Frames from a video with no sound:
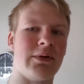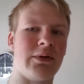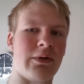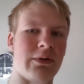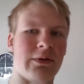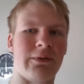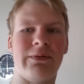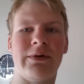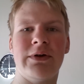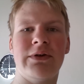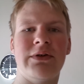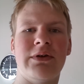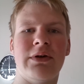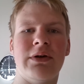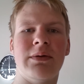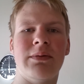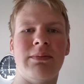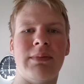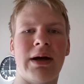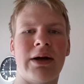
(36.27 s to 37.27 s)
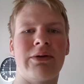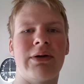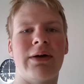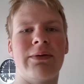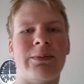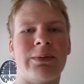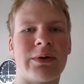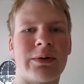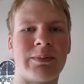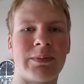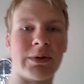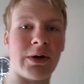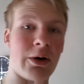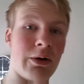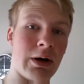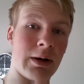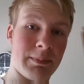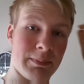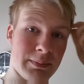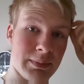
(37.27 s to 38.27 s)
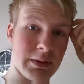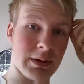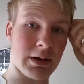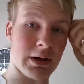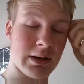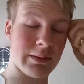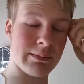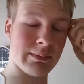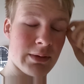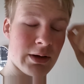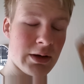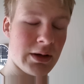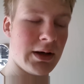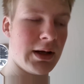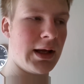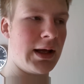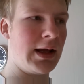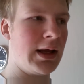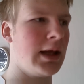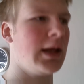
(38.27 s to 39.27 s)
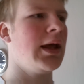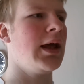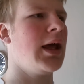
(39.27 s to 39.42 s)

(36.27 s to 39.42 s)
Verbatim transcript: or the first Minecraft would go up uh, on Monday.